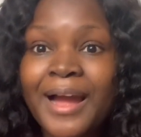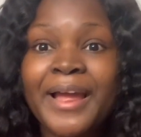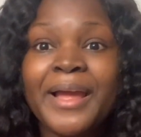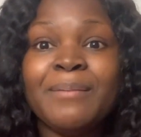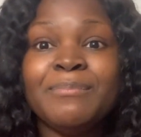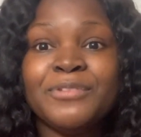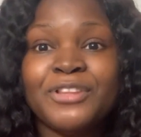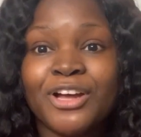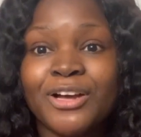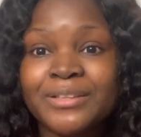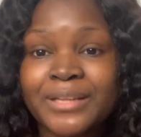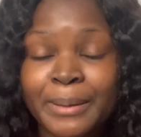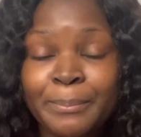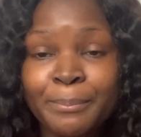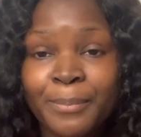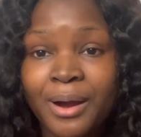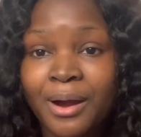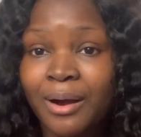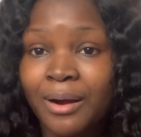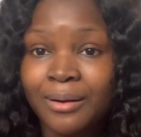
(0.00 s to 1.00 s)
I am not
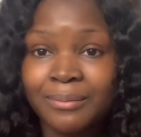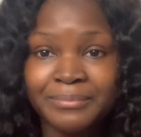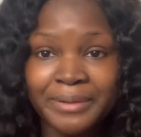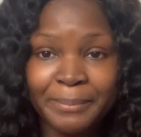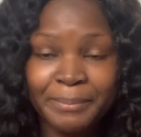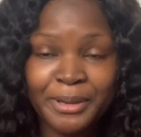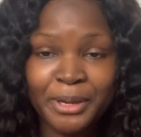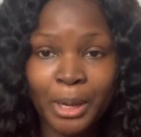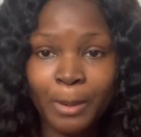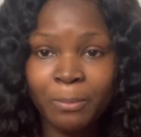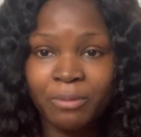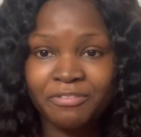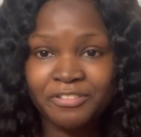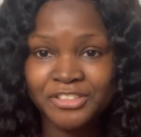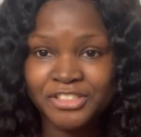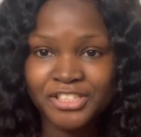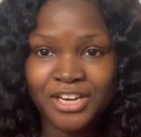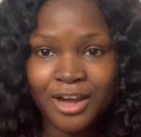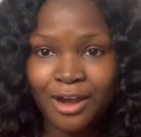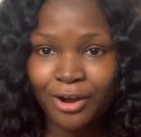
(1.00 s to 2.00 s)
a makeup
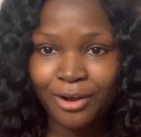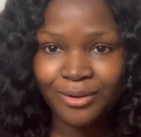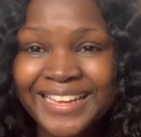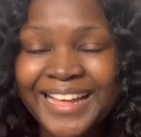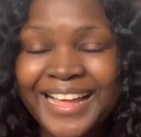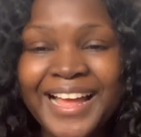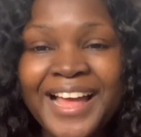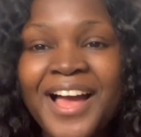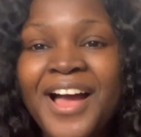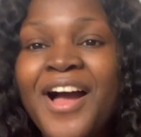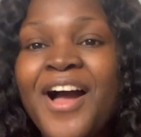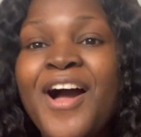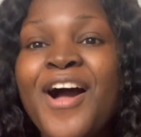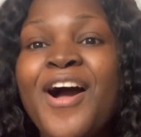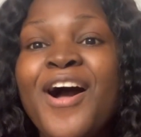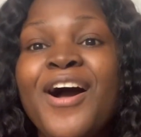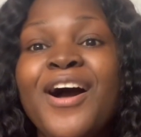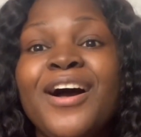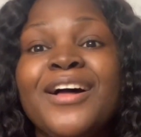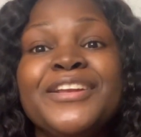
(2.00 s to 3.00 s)
professional.
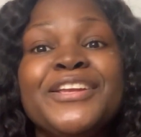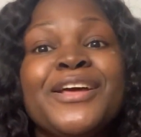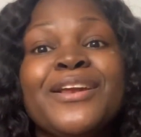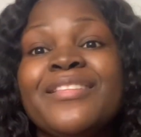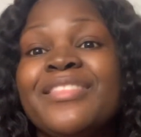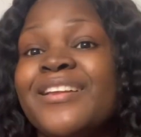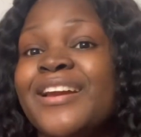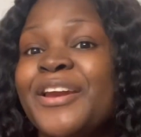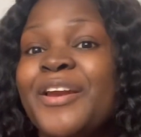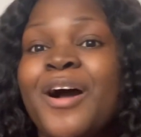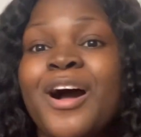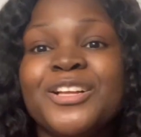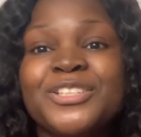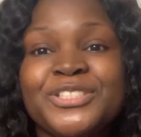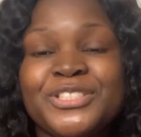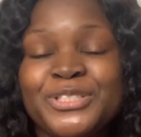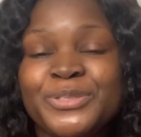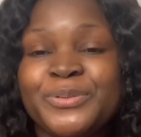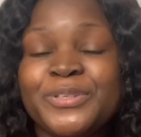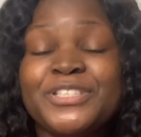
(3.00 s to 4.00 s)
The only thing I know how to
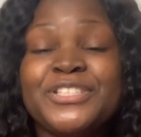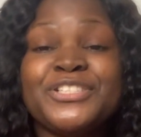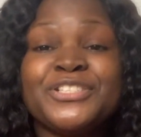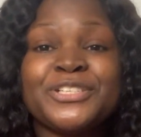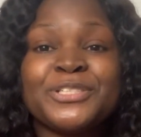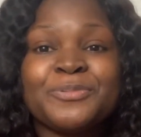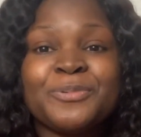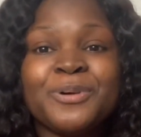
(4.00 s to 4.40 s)
do is just